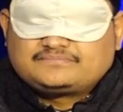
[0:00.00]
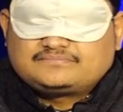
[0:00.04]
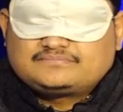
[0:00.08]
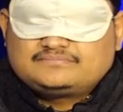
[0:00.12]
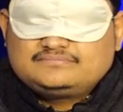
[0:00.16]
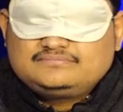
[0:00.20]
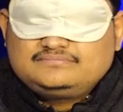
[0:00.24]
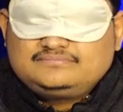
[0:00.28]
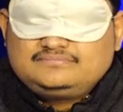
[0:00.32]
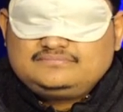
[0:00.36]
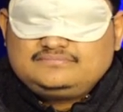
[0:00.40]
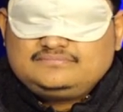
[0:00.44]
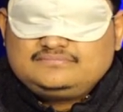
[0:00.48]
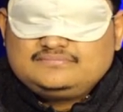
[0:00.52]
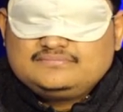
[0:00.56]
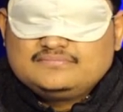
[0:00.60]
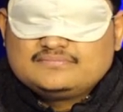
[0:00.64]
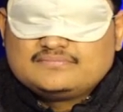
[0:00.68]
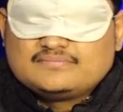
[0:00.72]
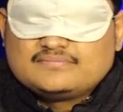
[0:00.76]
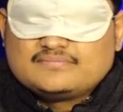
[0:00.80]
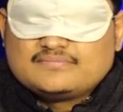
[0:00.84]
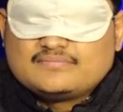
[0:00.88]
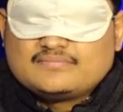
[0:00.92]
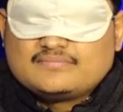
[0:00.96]

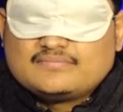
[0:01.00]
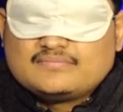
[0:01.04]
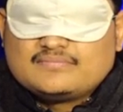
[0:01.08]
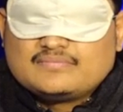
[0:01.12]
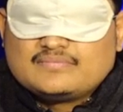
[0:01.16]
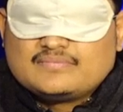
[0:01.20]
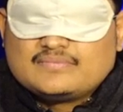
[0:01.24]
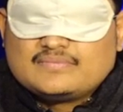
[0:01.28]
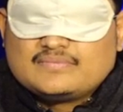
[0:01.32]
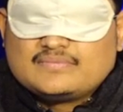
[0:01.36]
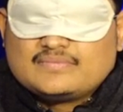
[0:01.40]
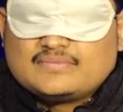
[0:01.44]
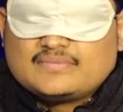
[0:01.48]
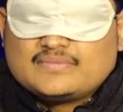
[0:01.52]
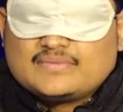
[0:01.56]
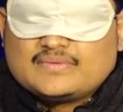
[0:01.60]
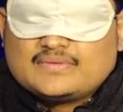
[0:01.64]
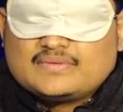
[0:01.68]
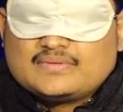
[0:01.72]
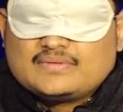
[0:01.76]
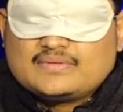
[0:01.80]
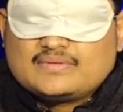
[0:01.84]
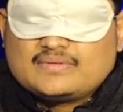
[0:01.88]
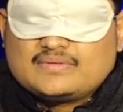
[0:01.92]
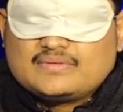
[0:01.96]

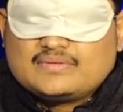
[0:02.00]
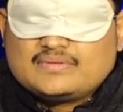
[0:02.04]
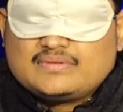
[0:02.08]
(no one is talking)